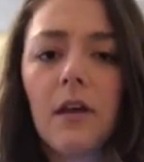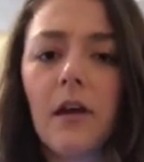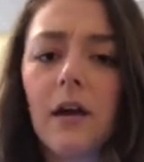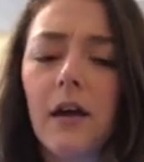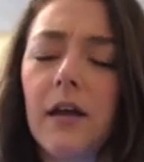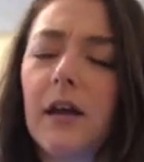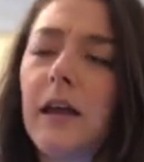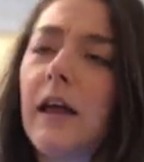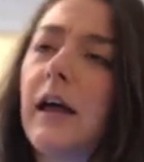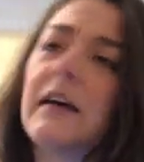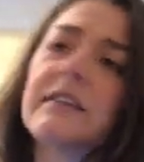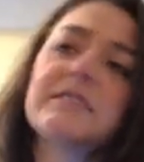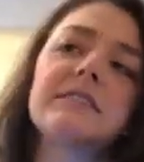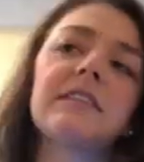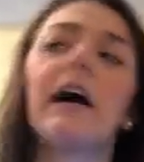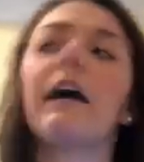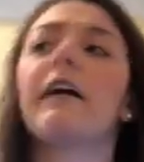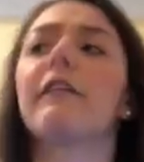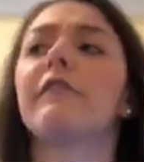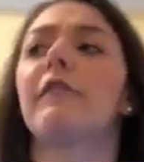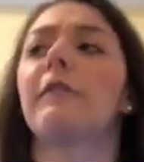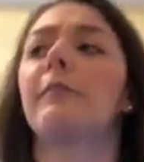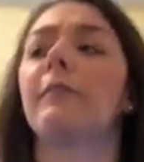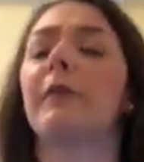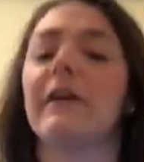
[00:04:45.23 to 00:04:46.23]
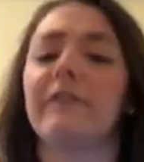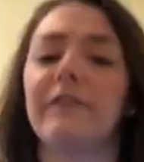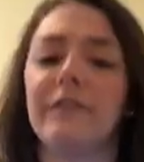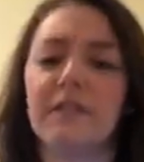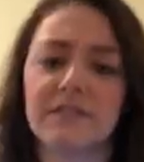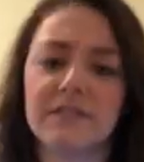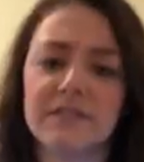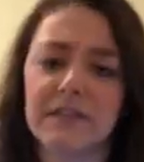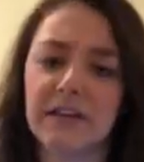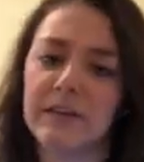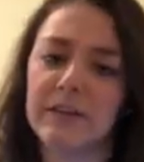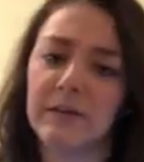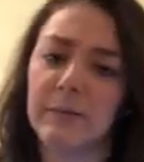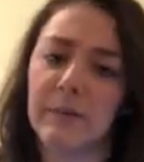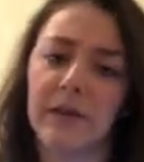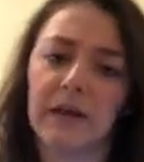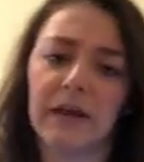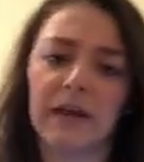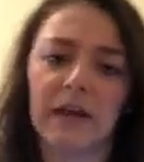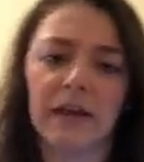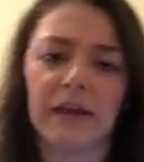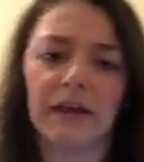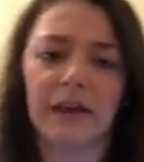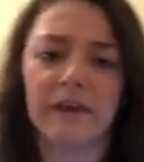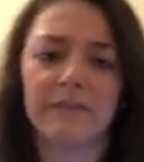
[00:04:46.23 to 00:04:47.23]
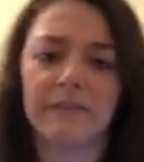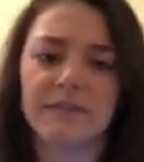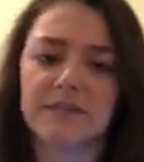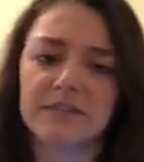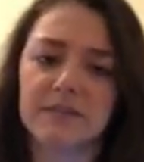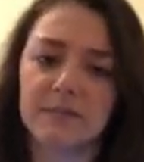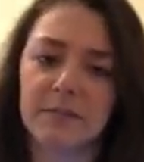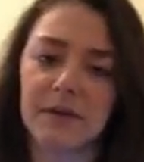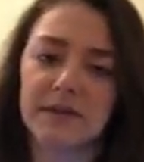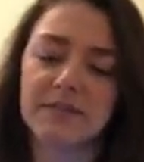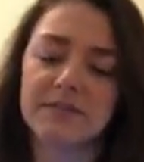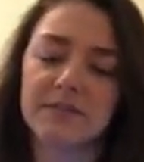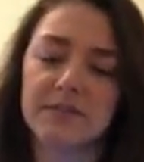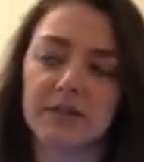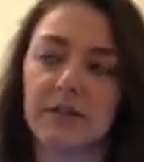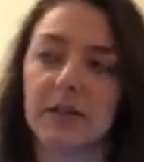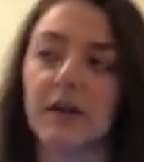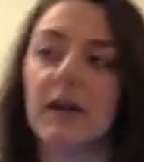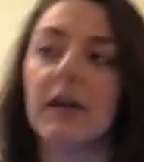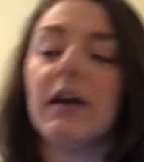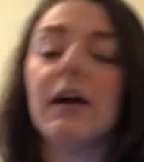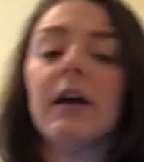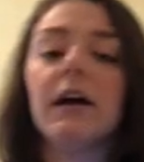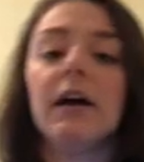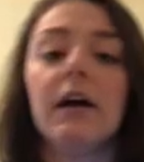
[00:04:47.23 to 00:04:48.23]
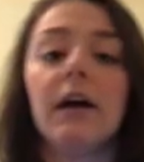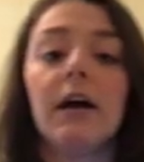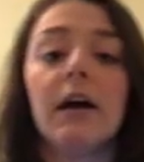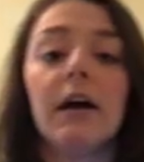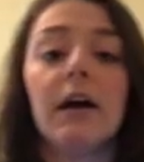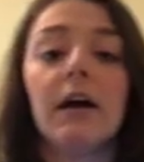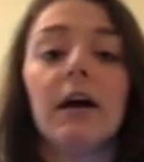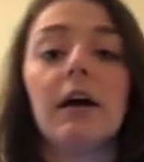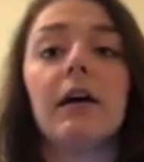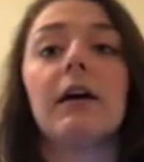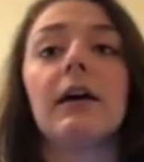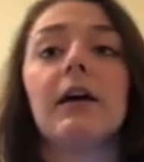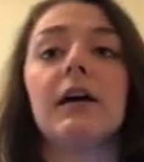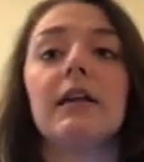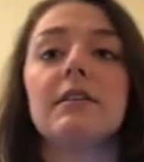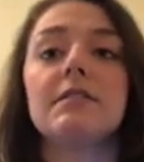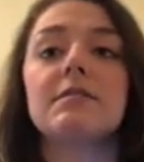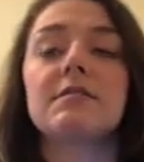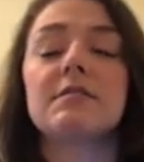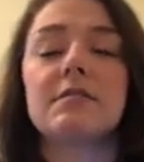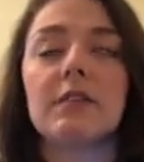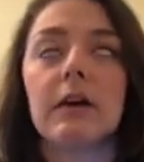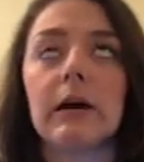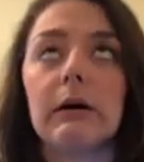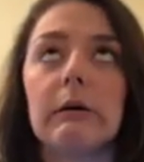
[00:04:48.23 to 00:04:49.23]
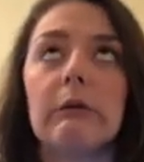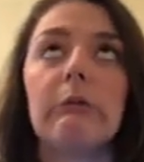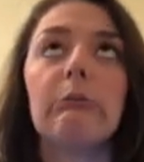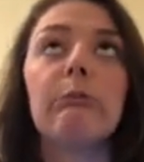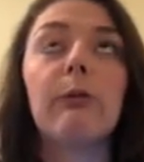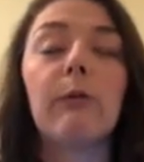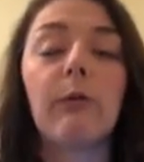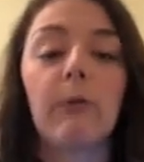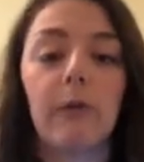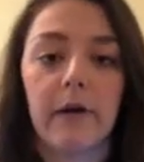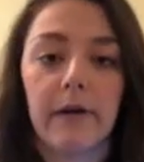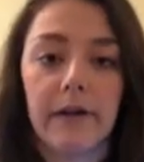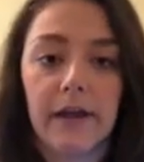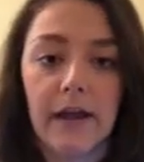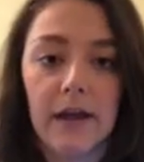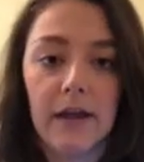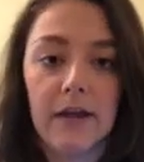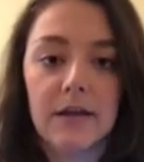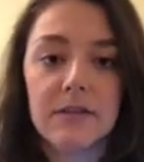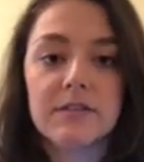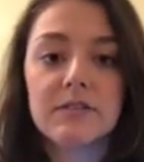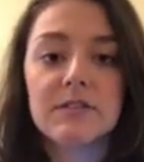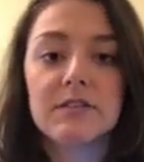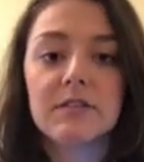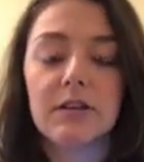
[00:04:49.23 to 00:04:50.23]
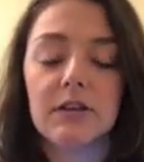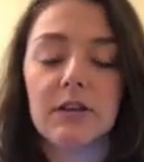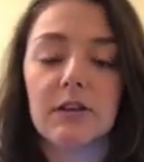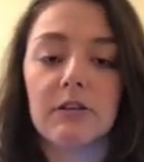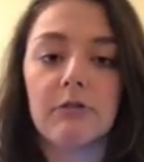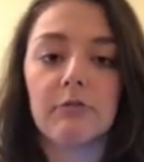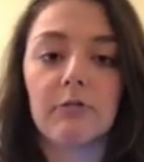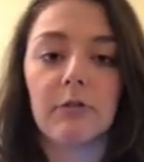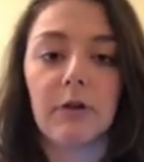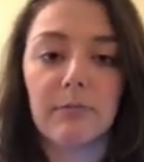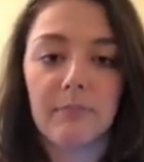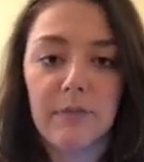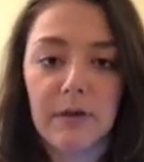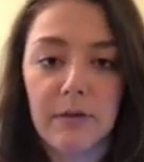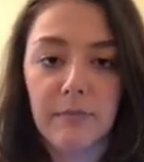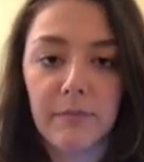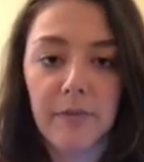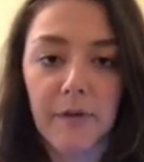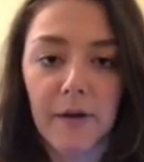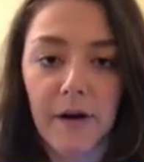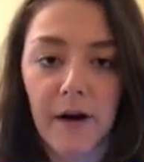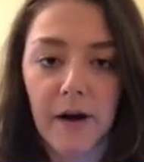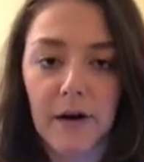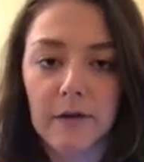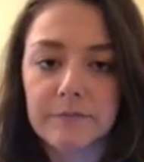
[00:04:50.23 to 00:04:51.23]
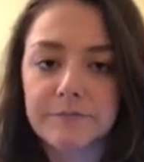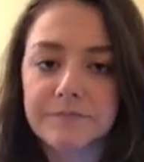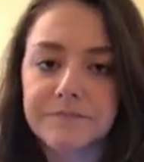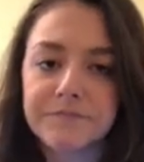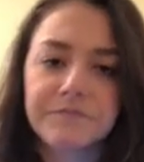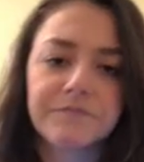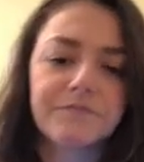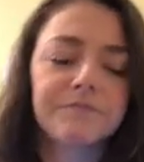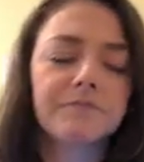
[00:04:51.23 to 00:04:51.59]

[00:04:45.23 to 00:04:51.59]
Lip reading: and as I've prefaced at the beginning of the semester, it is so important to remember